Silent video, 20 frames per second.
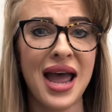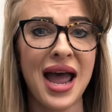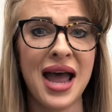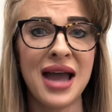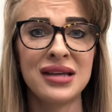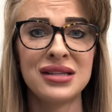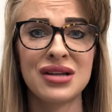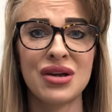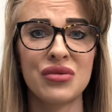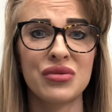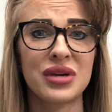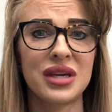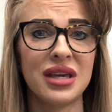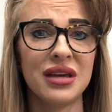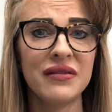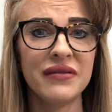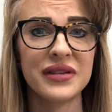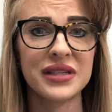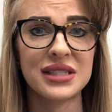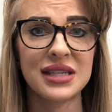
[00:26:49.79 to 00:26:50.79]
I don't
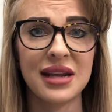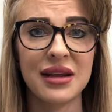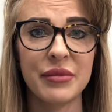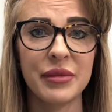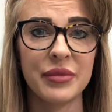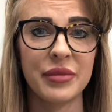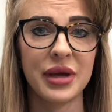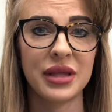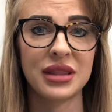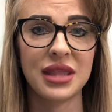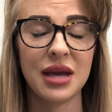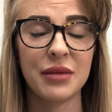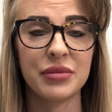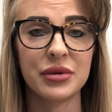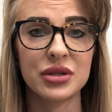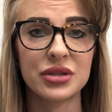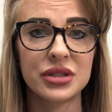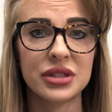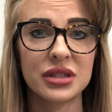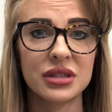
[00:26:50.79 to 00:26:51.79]
give a damn about that
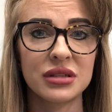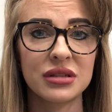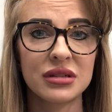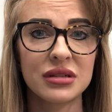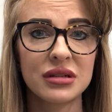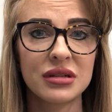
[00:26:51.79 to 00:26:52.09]
person.